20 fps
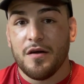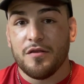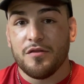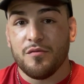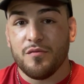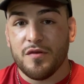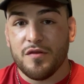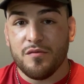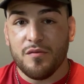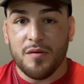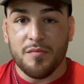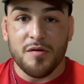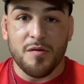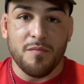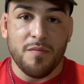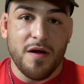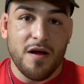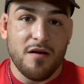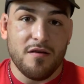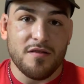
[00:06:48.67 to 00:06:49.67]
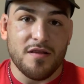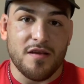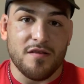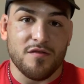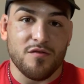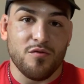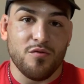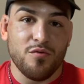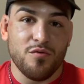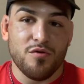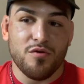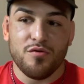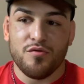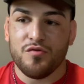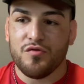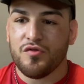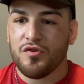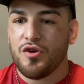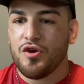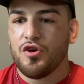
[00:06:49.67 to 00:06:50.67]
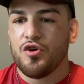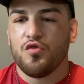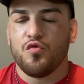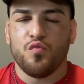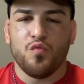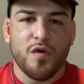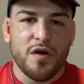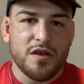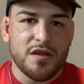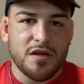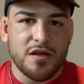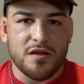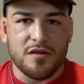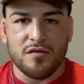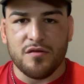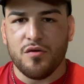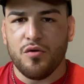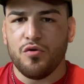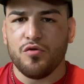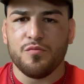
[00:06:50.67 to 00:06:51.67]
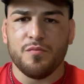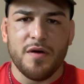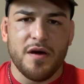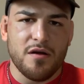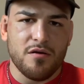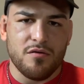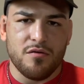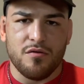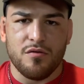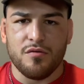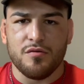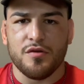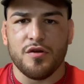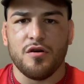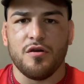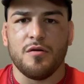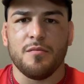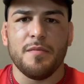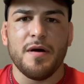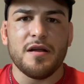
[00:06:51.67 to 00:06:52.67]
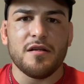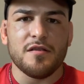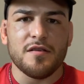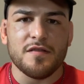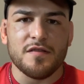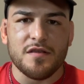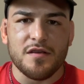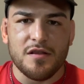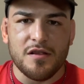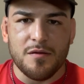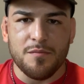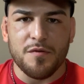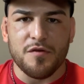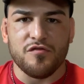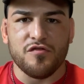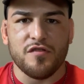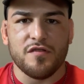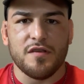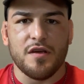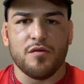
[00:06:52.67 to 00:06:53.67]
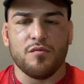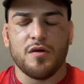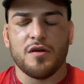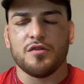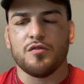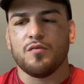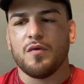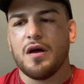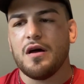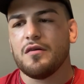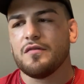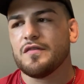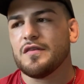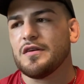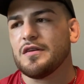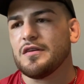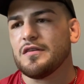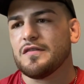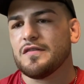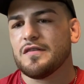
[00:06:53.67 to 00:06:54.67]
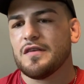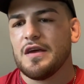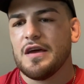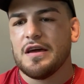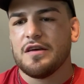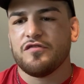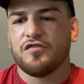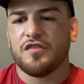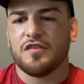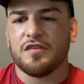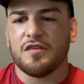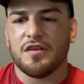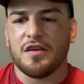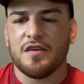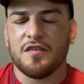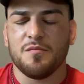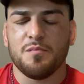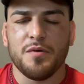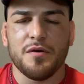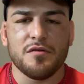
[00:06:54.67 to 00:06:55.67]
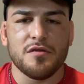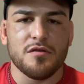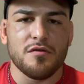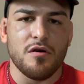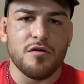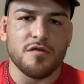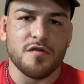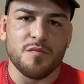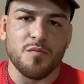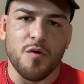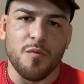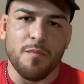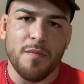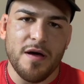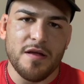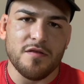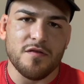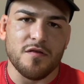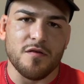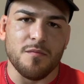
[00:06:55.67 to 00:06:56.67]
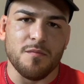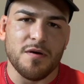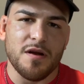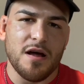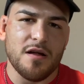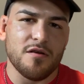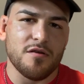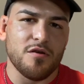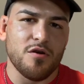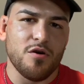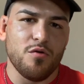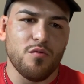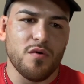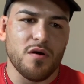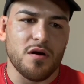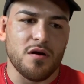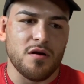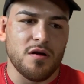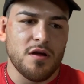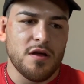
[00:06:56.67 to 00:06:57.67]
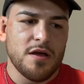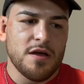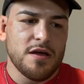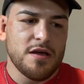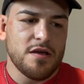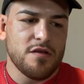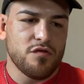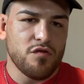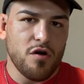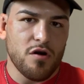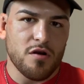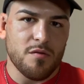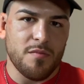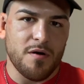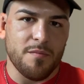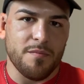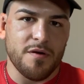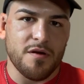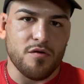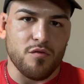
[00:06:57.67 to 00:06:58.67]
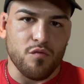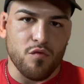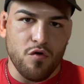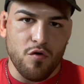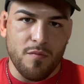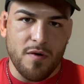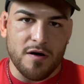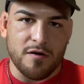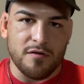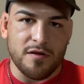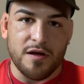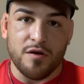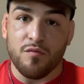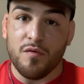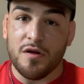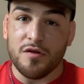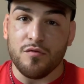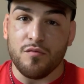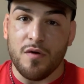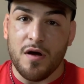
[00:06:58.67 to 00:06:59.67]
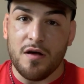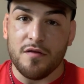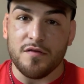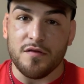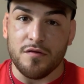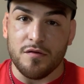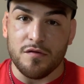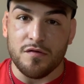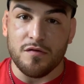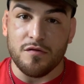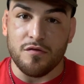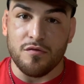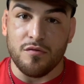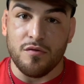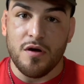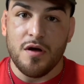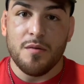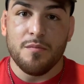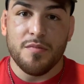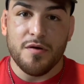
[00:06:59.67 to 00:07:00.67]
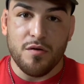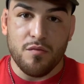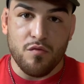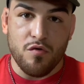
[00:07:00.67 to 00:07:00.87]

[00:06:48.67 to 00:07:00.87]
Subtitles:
The reason why I'm comparing that, Cejudo's winning gold medal, you know, a medalist in the Olympics, just like Ronda Rousey, and he's building all this momentum, but out of nowhere, he's talking about being a role model like Ronda Rousey used to do. Be a